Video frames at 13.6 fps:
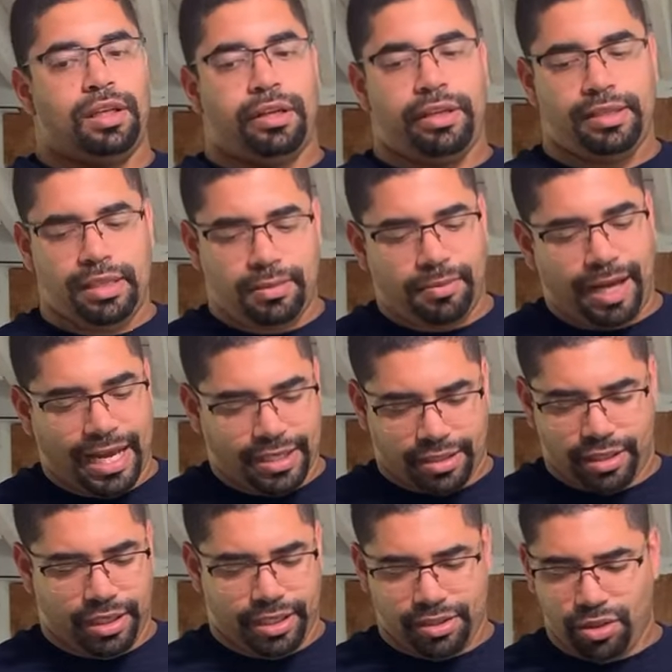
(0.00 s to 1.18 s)
you see people
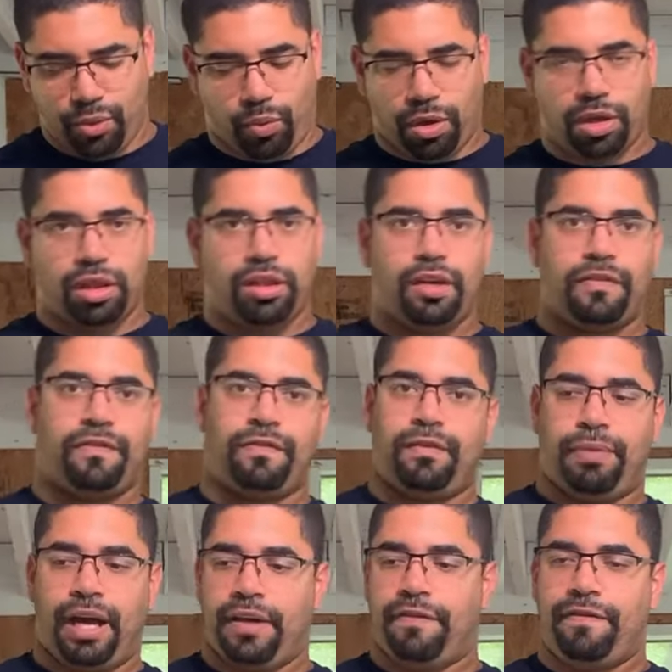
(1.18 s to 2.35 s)
asking, is it worth it to
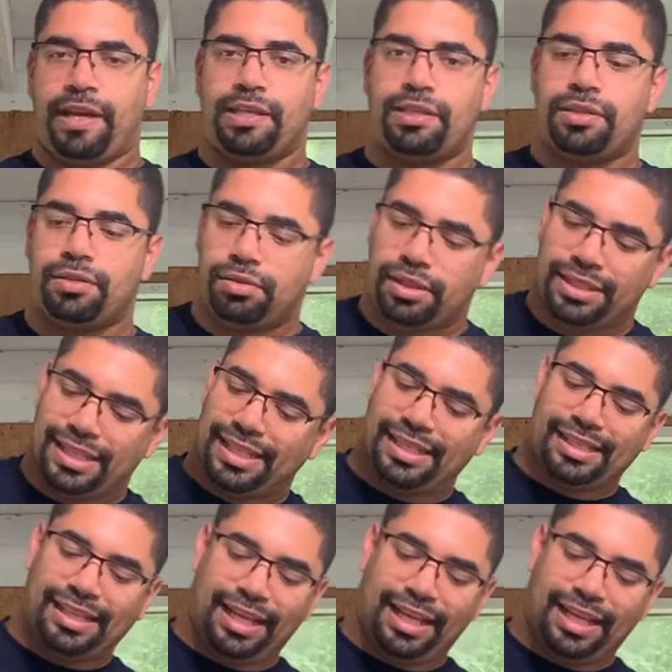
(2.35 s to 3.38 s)
buy Festool? It's like,